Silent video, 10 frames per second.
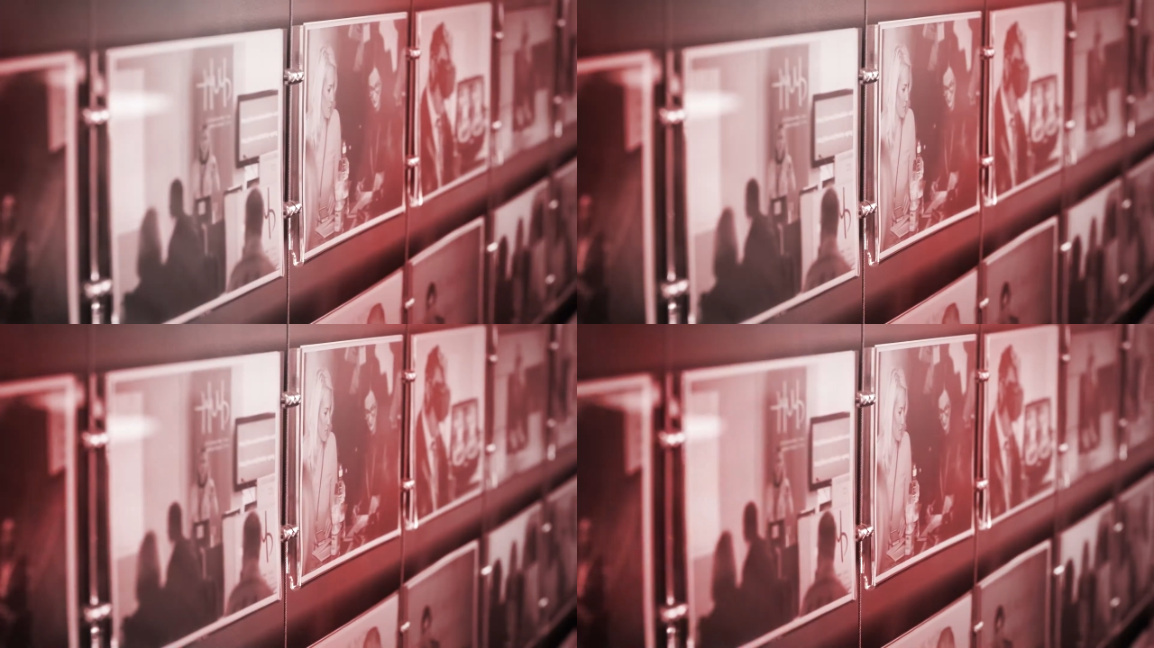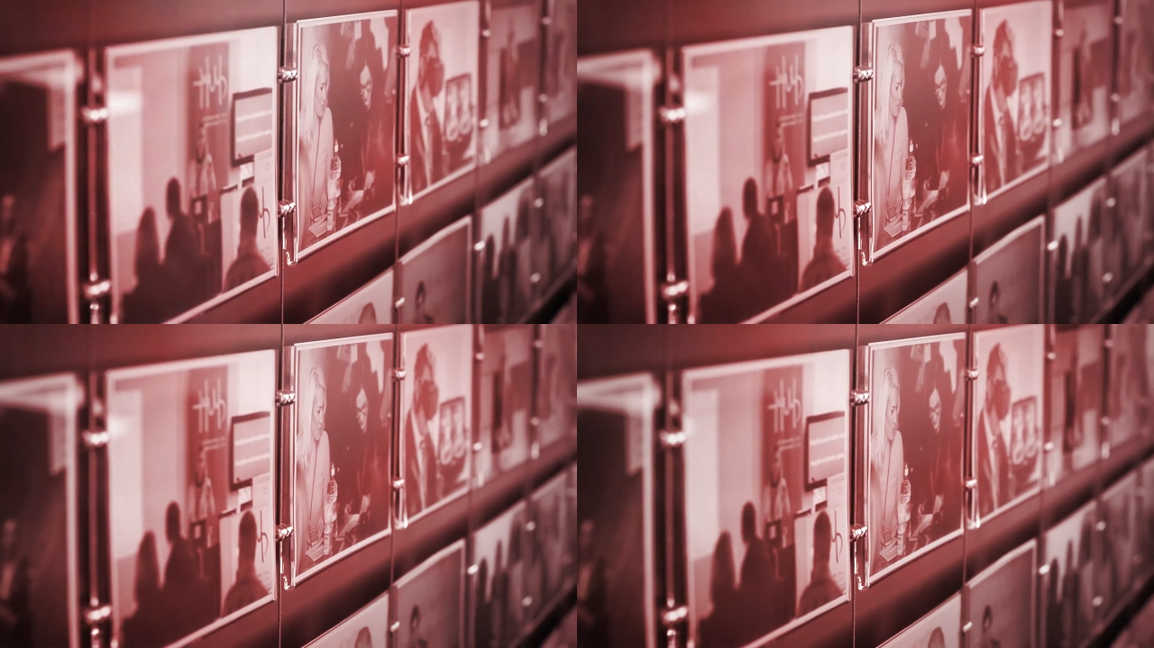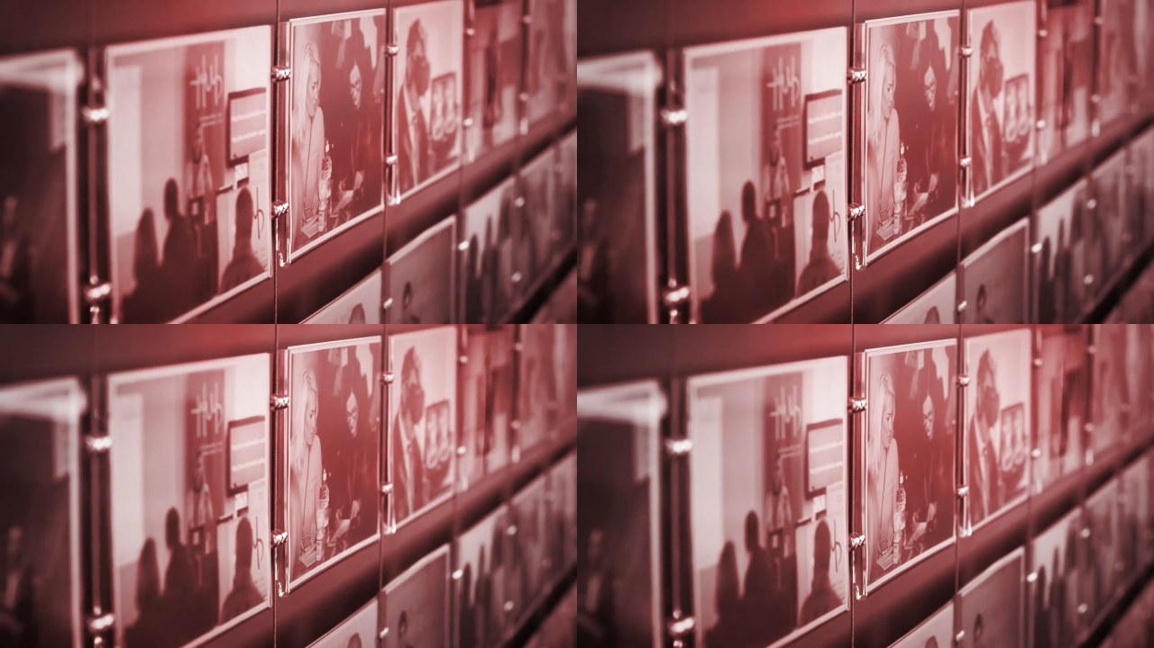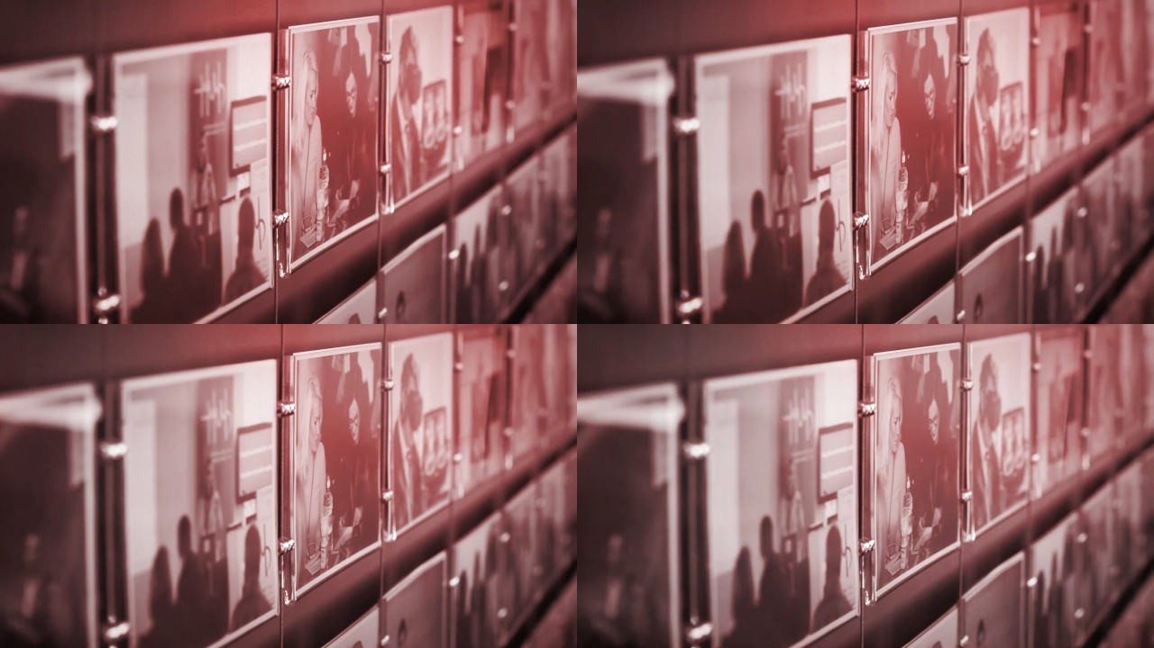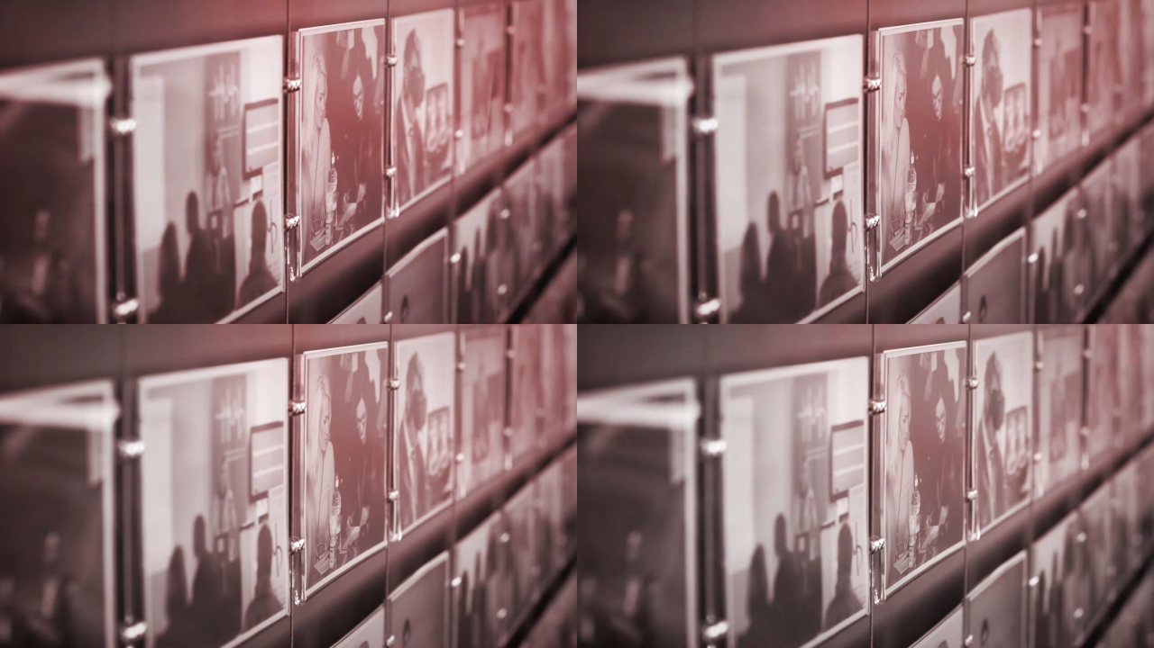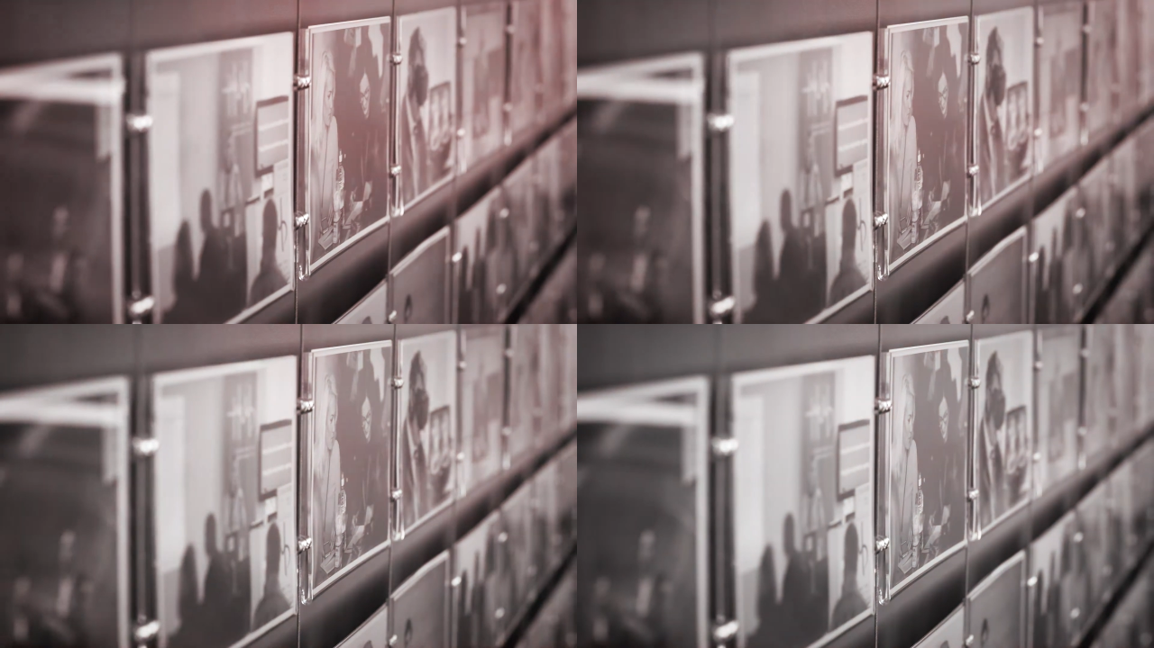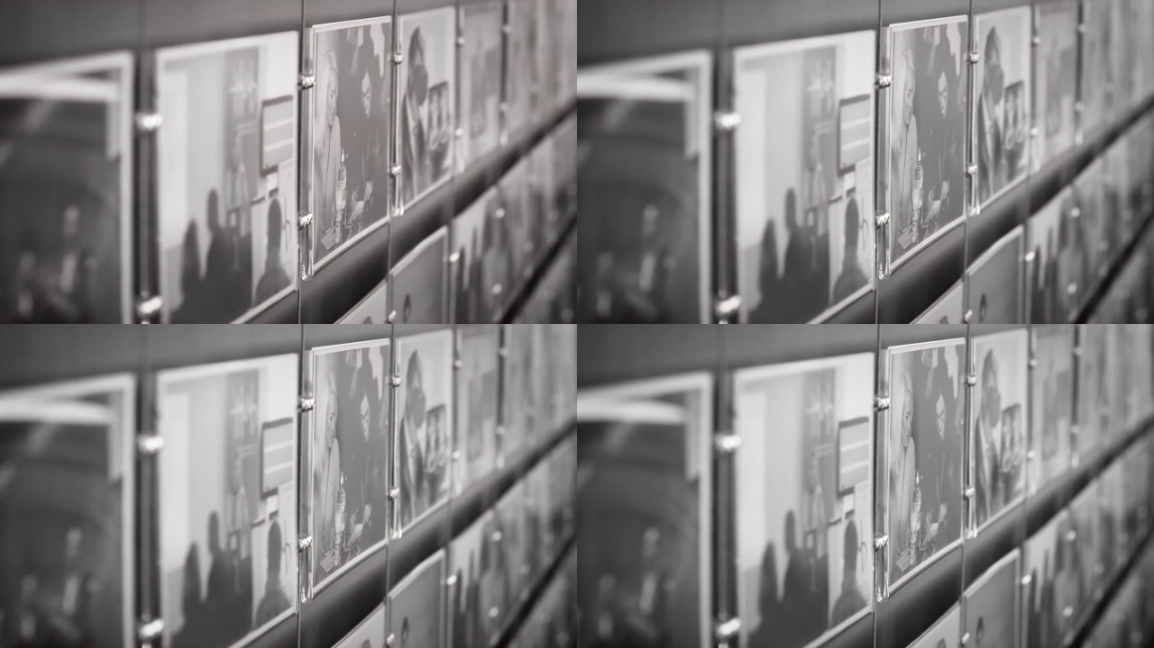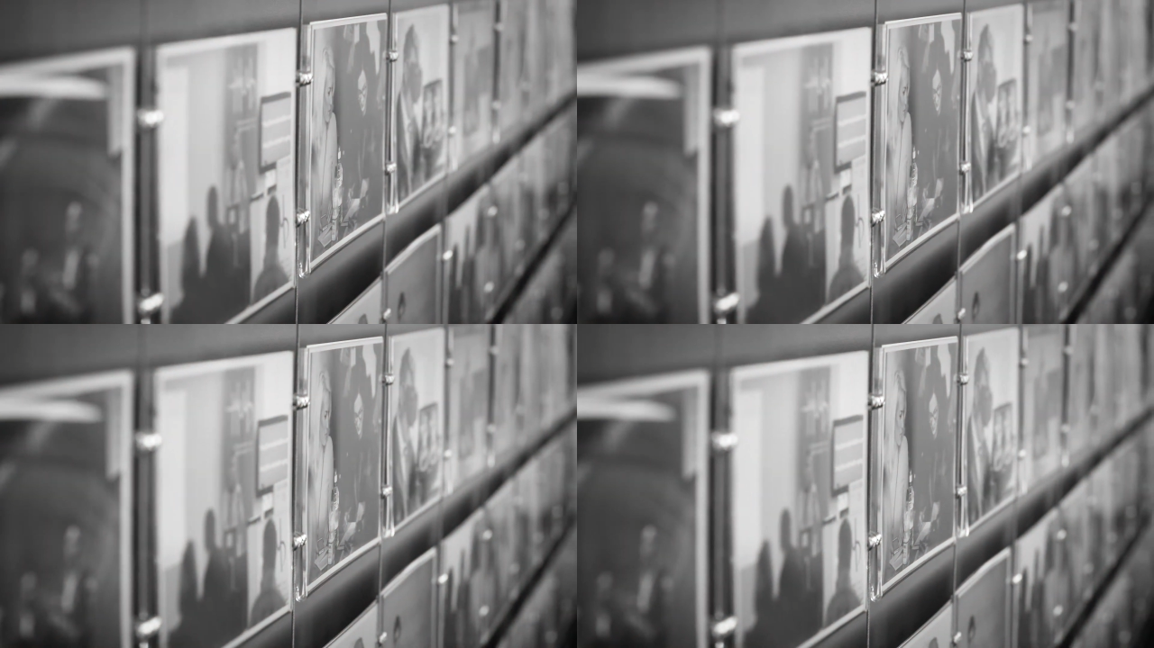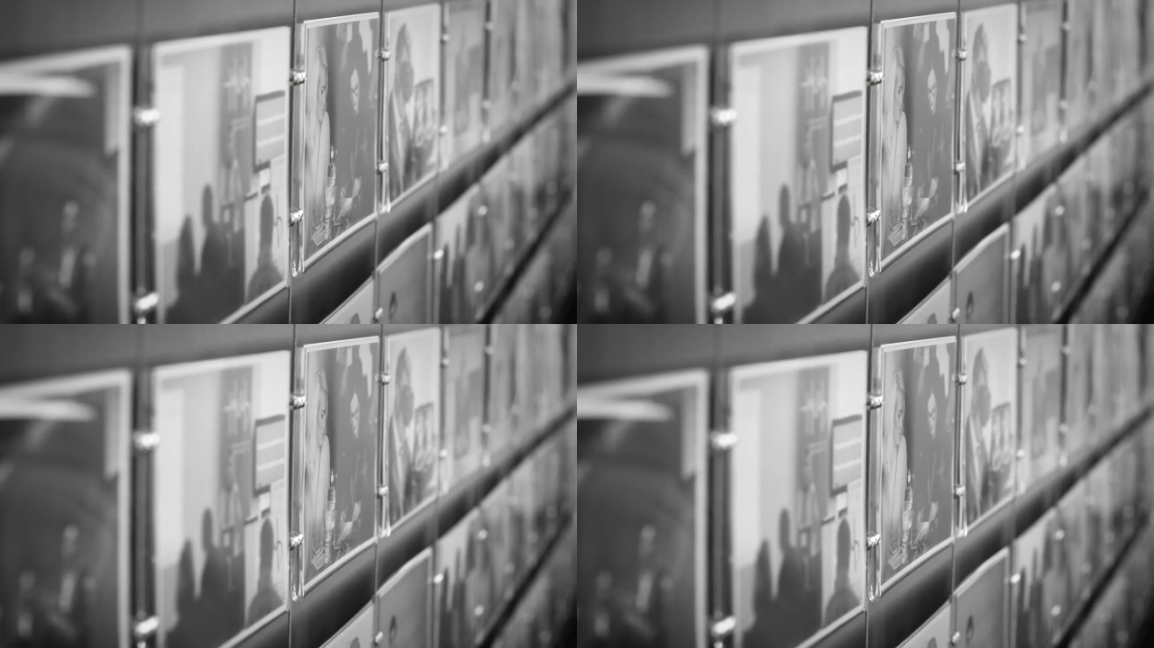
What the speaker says: (no speaker visible)